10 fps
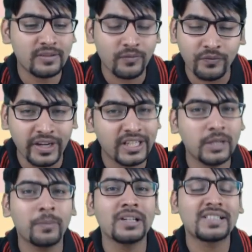
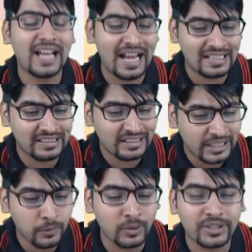variables and
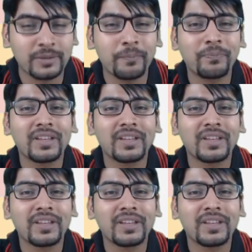keywords.